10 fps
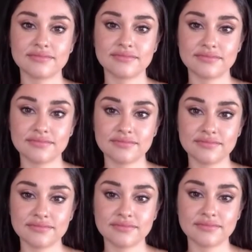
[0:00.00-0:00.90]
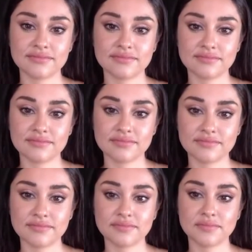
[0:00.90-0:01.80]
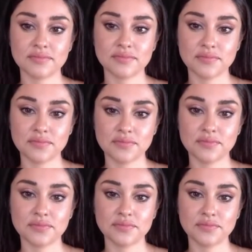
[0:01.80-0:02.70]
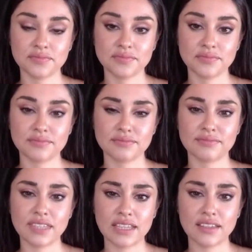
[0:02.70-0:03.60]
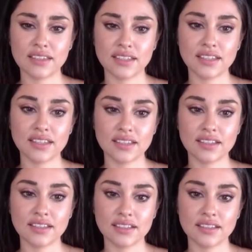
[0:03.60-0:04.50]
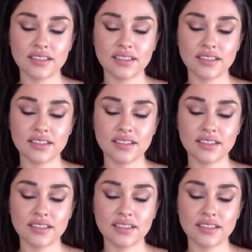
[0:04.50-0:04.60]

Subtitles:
The person shown says nothing.